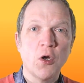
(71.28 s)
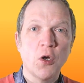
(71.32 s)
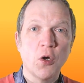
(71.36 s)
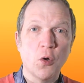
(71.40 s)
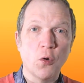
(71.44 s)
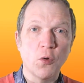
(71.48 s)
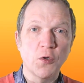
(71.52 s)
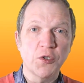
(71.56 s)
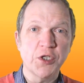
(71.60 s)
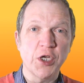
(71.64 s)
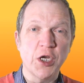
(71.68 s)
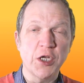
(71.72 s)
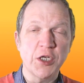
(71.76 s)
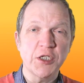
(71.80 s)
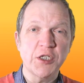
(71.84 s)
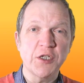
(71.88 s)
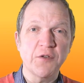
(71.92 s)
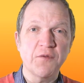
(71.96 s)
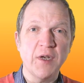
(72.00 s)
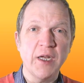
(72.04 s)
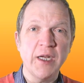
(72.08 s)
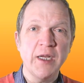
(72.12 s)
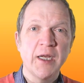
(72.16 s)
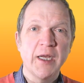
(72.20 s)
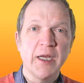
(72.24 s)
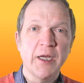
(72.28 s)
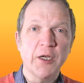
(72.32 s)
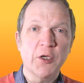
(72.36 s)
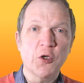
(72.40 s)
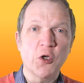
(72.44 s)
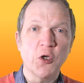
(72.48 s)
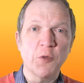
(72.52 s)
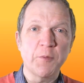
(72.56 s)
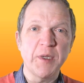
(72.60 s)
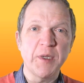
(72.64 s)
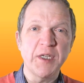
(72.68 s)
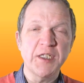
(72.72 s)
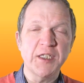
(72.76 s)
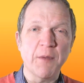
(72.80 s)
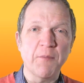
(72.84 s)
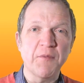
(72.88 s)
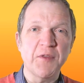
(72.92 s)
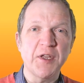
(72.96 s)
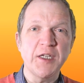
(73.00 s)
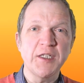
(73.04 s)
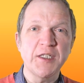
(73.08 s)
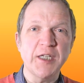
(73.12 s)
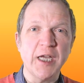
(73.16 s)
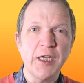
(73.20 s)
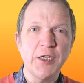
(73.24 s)
Alternatively, it could be
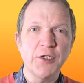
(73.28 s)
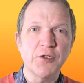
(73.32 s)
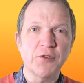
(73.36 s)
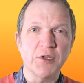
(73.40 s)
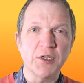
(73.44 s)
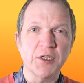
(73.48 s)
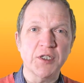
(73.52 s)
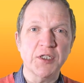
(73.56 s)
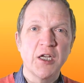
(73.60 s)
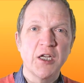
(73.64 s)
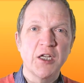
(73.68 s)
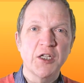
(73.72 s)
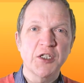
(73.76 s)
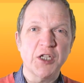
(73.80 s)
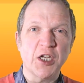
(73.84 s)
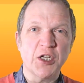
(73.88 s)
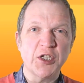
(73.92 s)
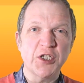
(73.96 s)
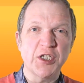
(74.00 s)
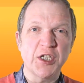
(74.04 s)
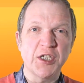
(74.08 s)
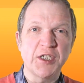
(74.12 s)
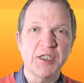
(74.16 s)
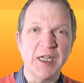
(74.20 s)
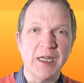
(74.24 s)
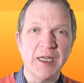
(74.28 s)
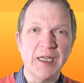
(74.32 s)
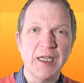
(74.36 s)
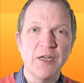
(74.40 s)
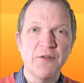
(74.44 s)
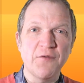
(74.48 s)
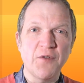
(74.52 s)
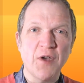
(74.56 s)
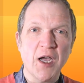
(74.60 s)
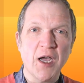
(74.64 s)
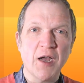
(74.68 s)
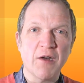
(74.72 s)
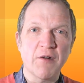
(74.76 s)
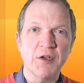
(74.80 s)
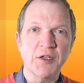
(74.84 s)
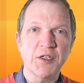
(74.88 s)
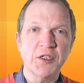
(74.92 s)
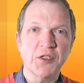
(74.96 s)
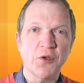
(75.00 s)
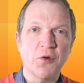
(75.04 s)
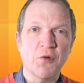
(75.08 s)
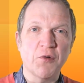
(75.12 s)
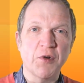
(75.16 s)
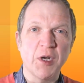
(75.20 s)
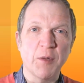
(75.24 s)
something dangerous, such as a deadly
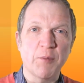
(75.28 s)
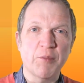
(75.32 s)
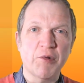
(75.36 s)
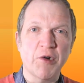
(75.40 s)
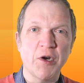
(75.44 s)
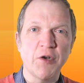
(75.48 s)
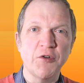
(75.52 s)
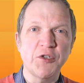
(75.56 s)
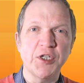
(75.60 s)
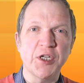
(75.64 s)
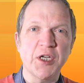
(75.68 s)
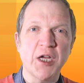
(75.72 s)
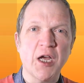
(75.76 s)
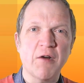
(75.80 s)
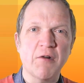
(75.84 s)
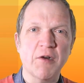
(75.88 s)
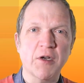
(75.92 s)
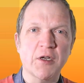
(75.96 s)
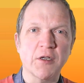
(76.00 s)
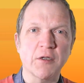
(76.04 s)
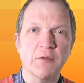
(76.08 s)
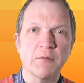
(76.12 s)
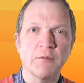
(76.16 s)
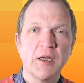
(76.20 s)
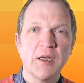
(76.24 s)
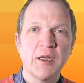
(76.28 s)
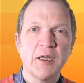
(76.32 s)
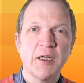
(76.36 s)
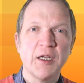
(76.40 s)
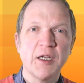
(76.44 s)
virus or an approaching hurricane.